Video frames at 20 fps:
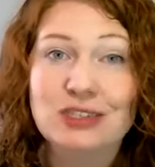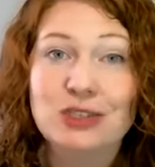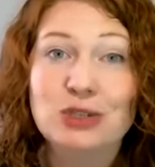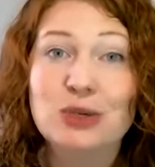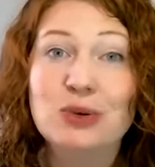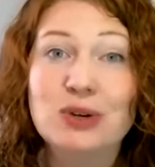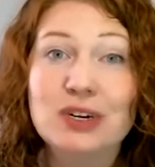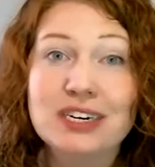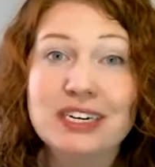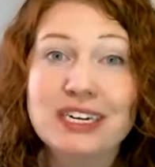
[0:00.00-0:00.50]

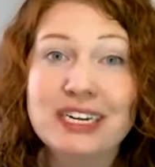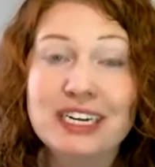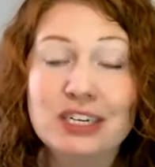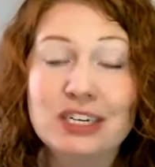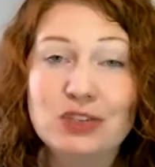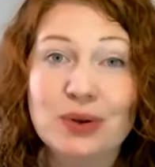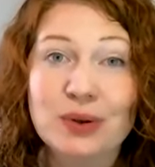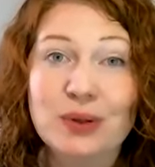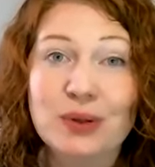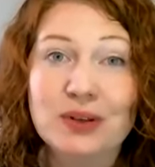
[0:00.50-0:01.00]
You are in
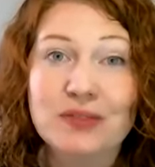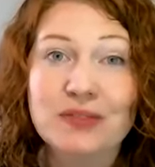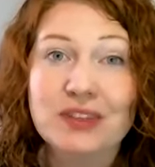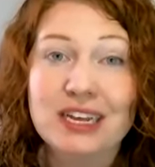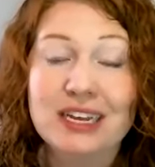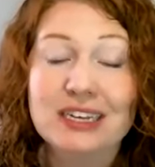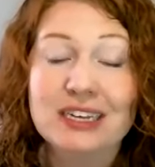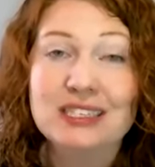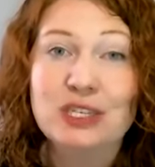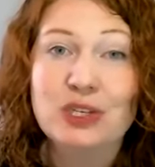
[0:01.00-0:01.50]
control of
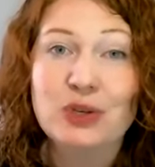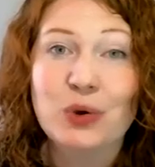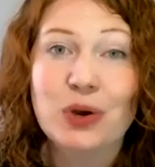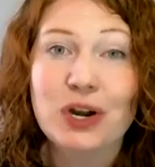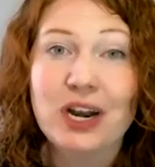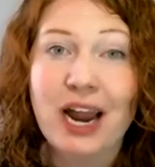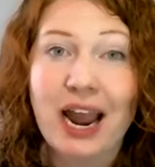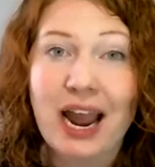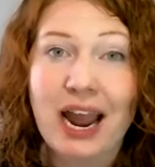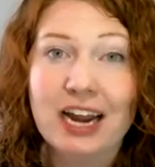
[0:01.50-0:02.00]
this.
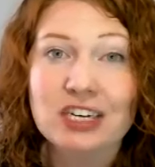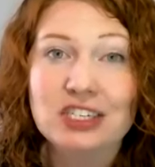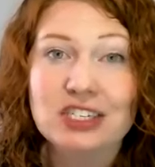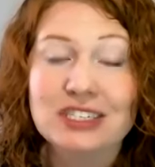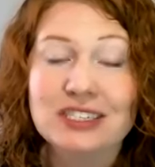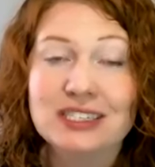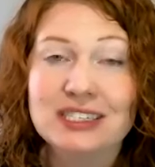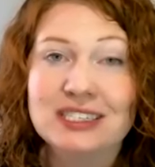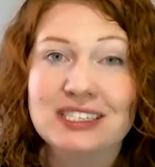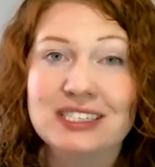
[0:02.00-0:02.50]
Your
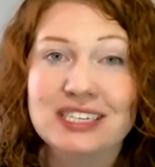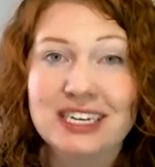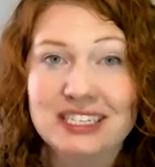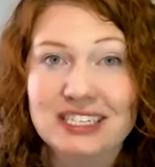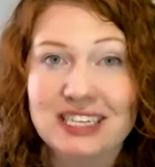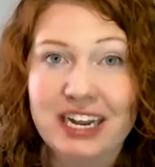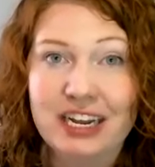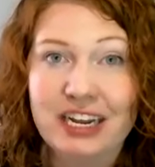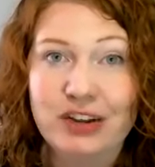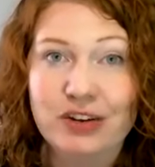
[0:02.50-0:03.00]
actions
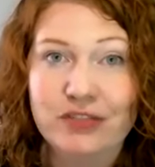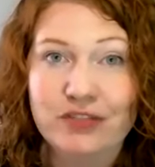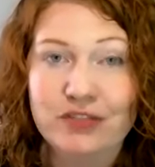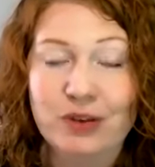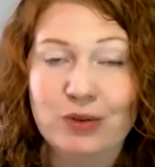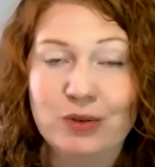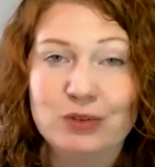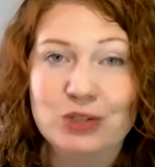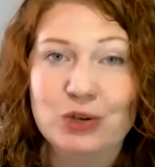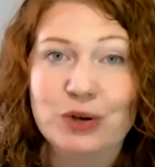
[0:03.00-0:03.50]
dictate your
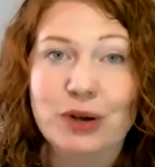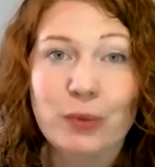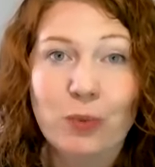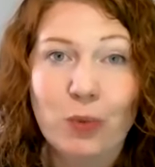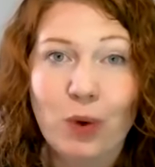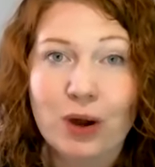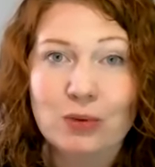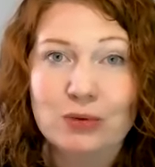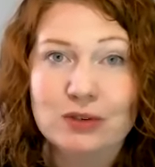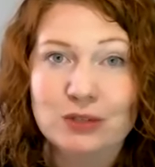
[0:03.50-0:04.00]
future and
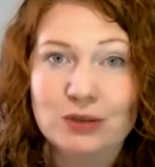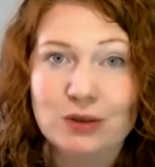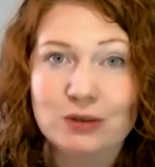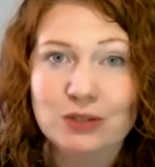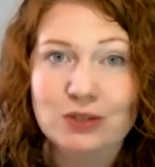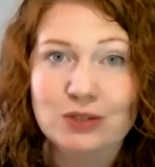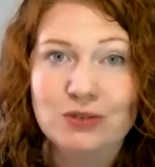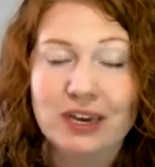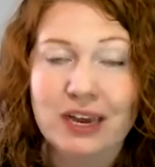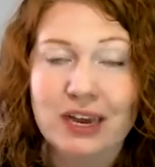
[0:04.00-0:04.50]
what
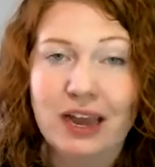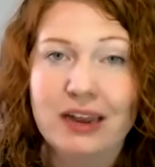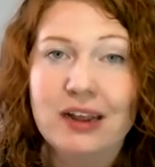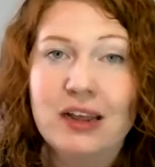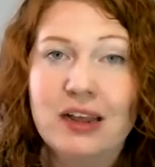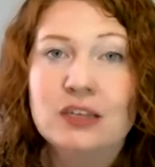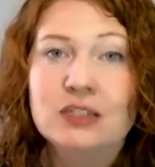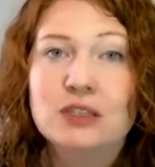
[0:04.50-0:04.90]
results you get.